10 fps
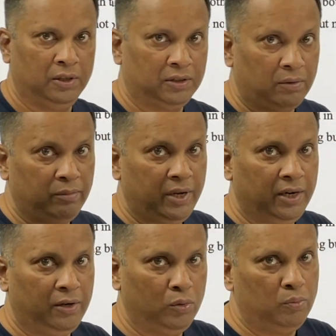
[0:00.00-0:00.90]
Some
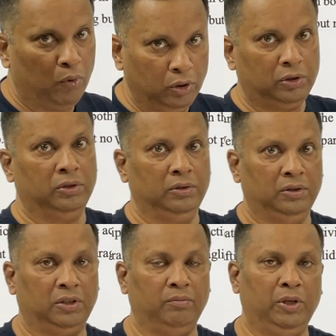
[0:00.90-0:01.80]
may do both,
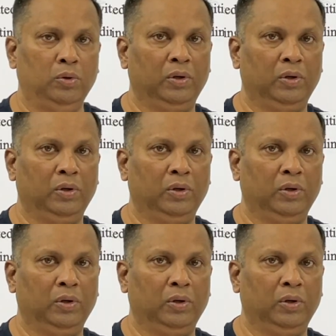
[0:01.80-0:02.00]
some may do